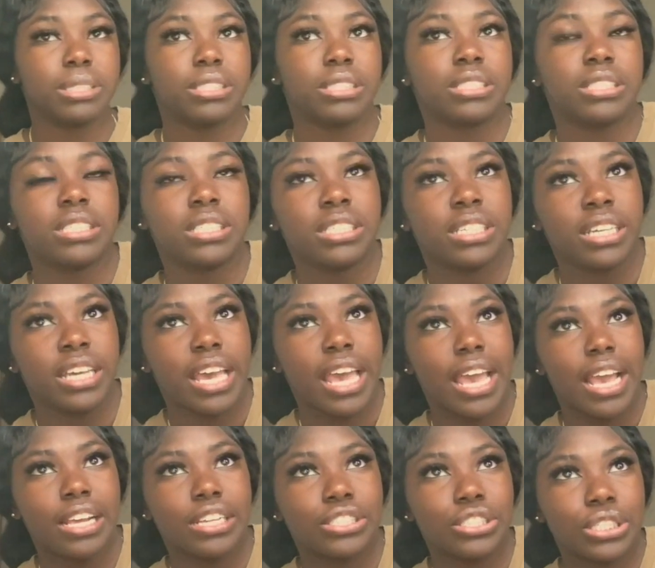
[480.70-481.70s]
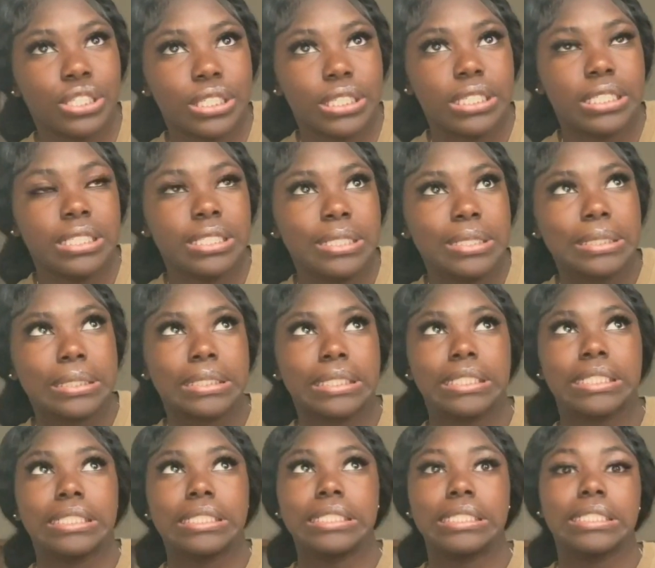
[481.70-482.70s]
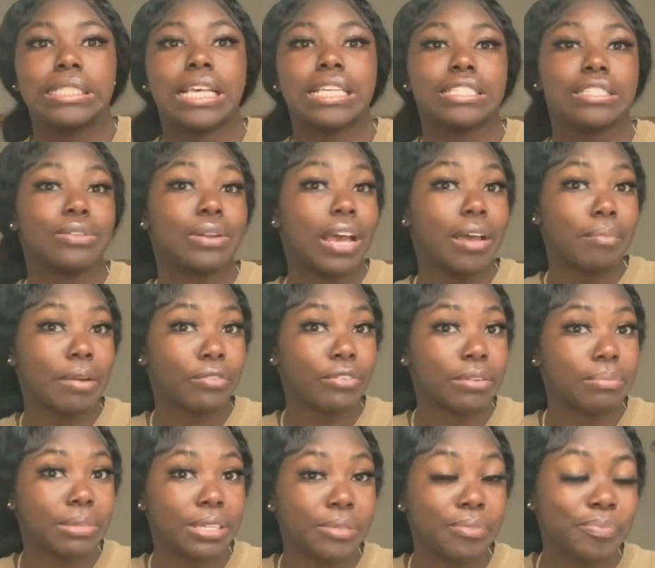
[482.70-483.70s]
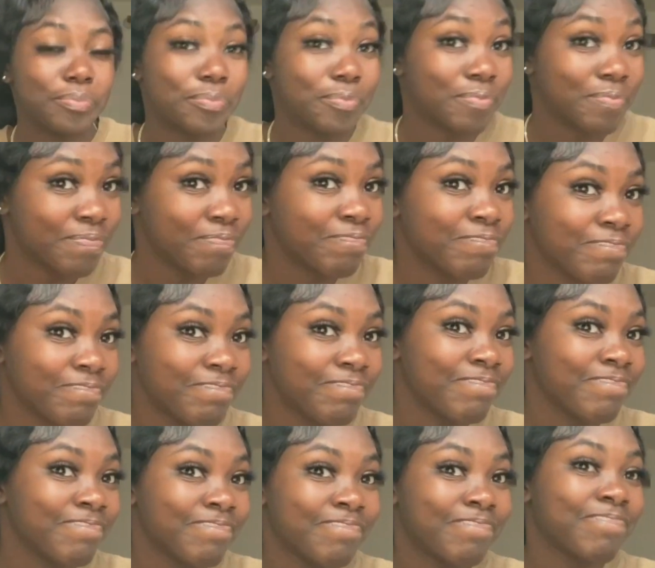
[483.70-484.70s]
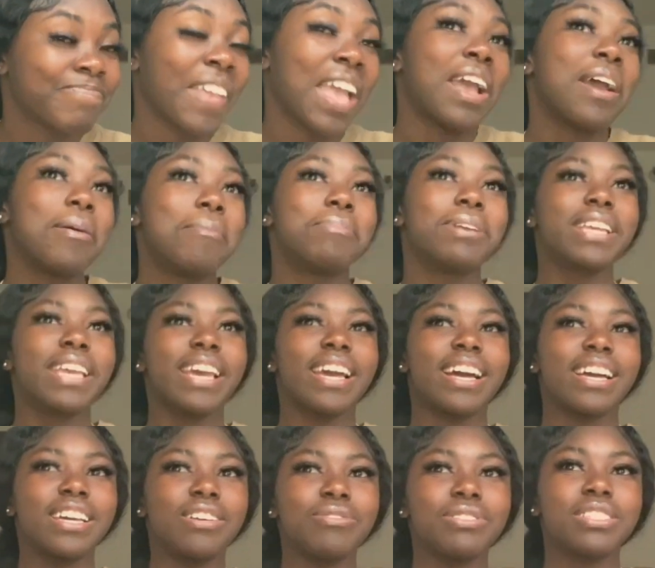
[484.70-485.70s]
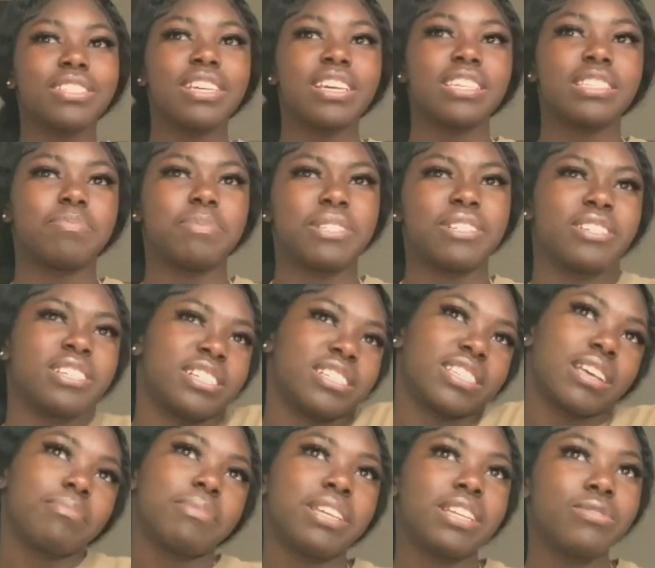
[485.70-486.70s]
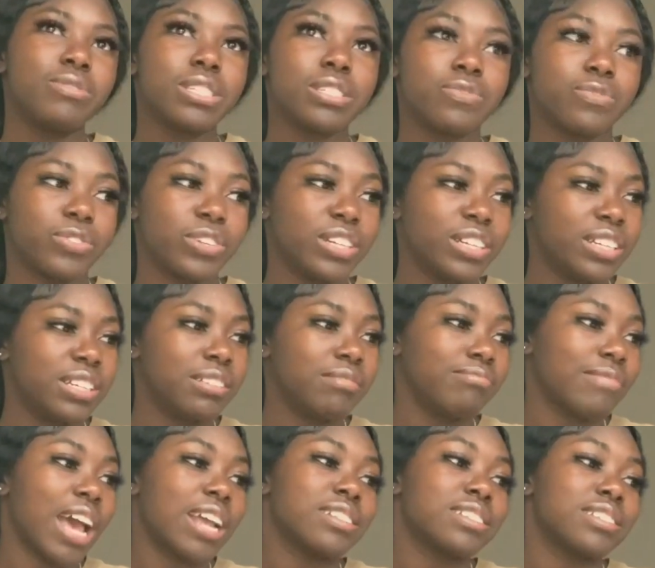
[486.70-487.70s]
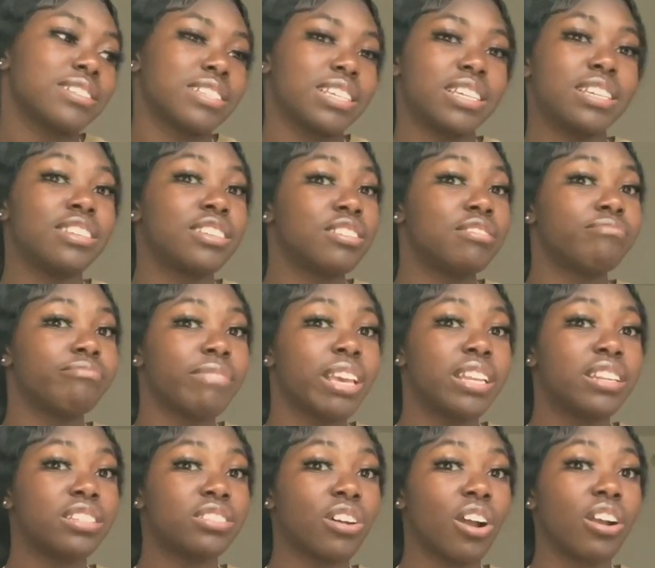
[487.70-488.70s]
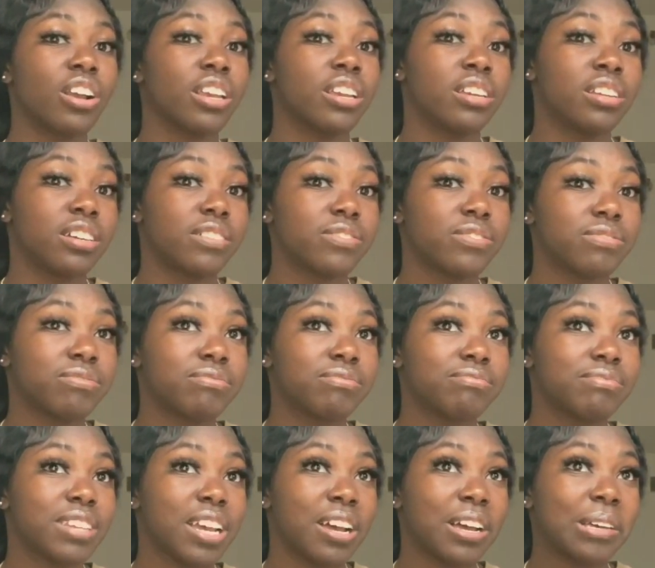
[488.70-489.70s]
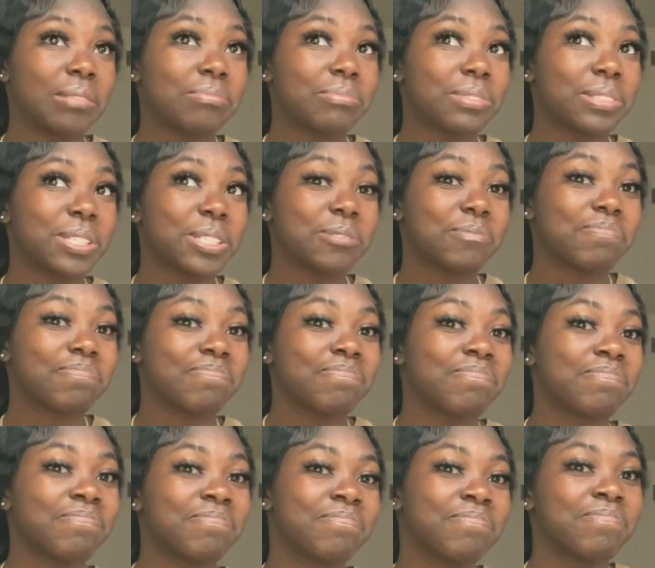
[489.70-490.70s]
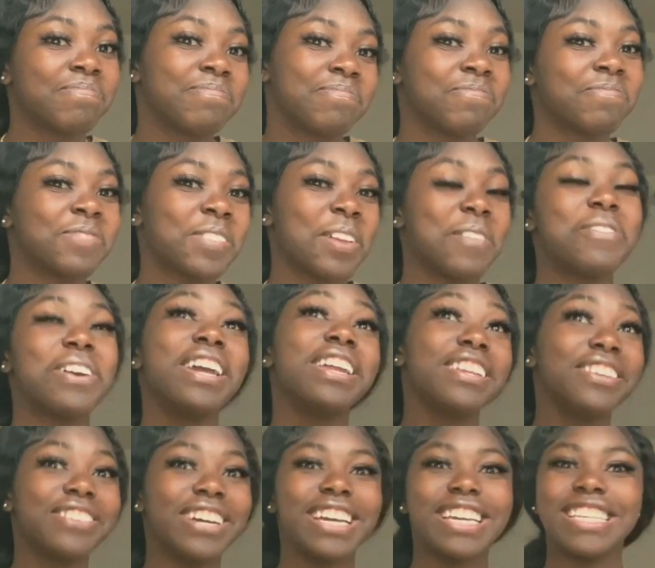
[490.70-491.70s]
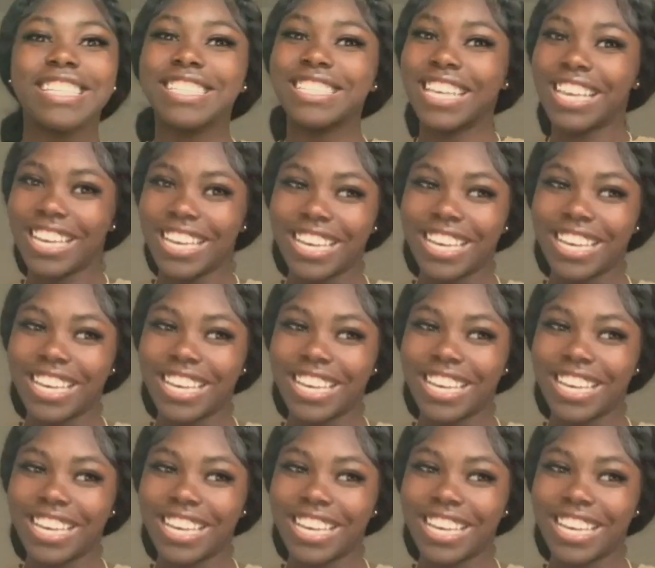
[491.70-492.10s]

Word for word: actually because i still have my ribbon but yeah it was an experience i mean it was fun i just didn't hit the target enough times but anyways, next,